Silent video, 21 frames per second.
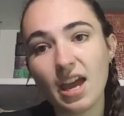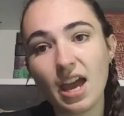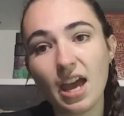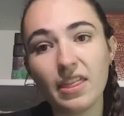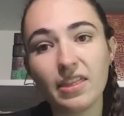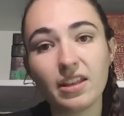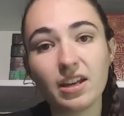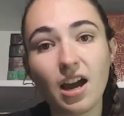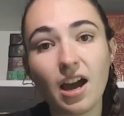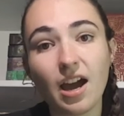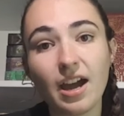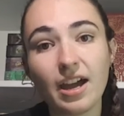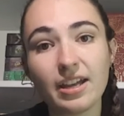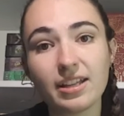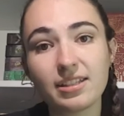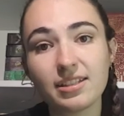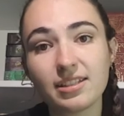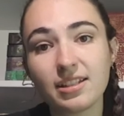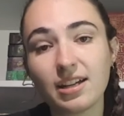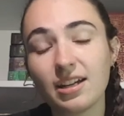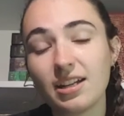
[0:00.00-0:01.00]
and then I
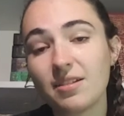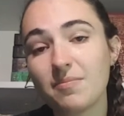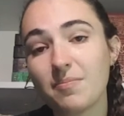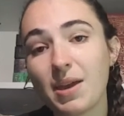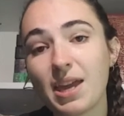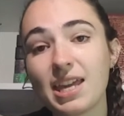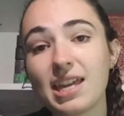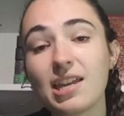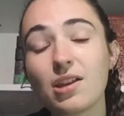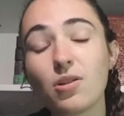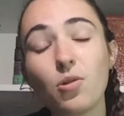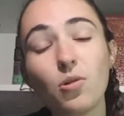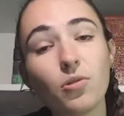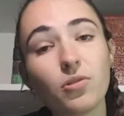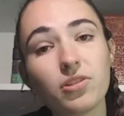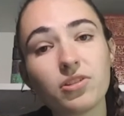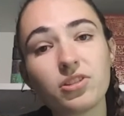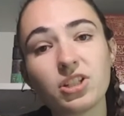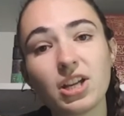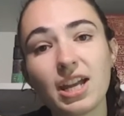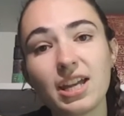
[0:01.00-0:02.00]
started making all
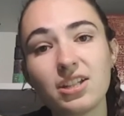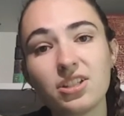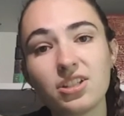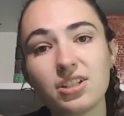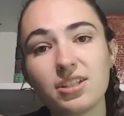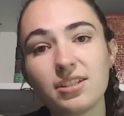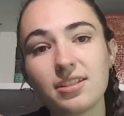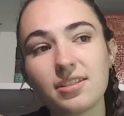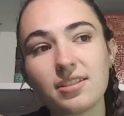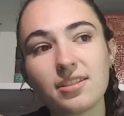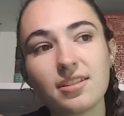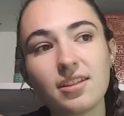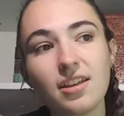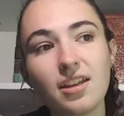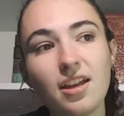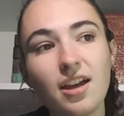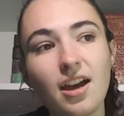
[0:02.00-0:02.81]
the changes.